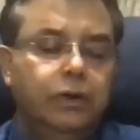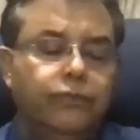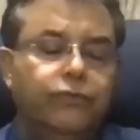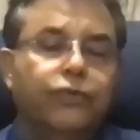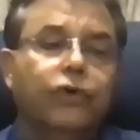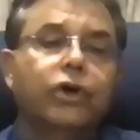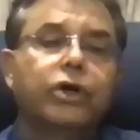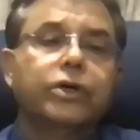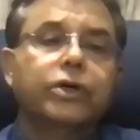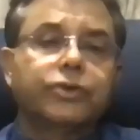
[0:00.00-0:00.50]

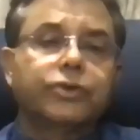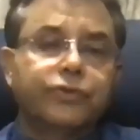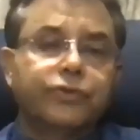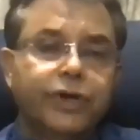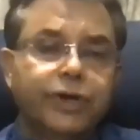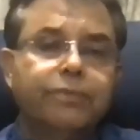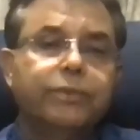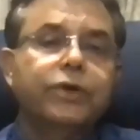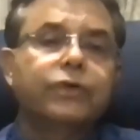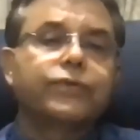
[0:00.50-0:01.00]
for
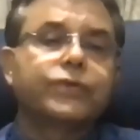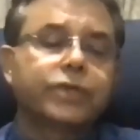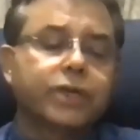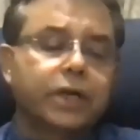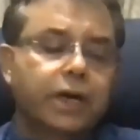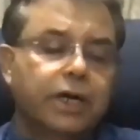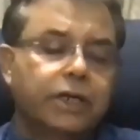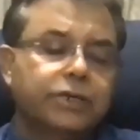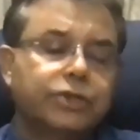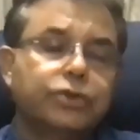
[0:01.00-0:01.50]
treatment of
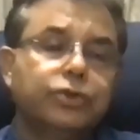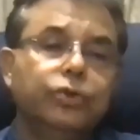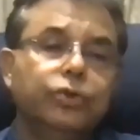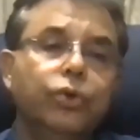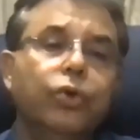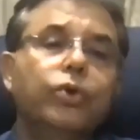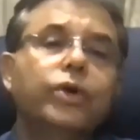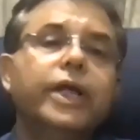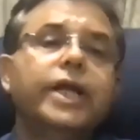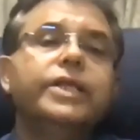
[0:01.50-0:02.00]
scars,
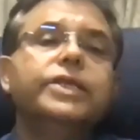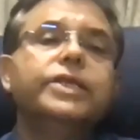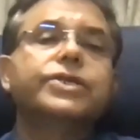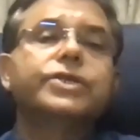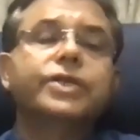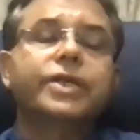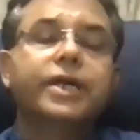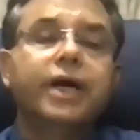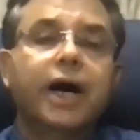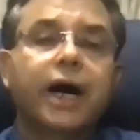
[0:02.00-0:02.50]
low
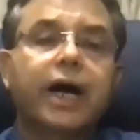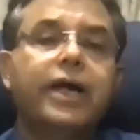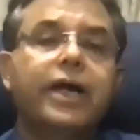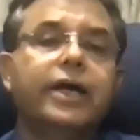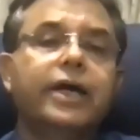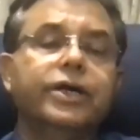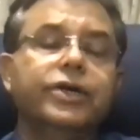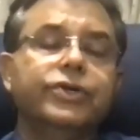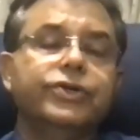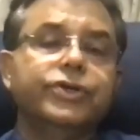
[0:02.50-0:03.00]
density, high
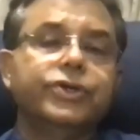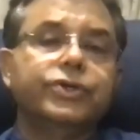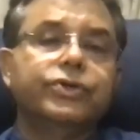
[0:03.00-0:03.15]
energy.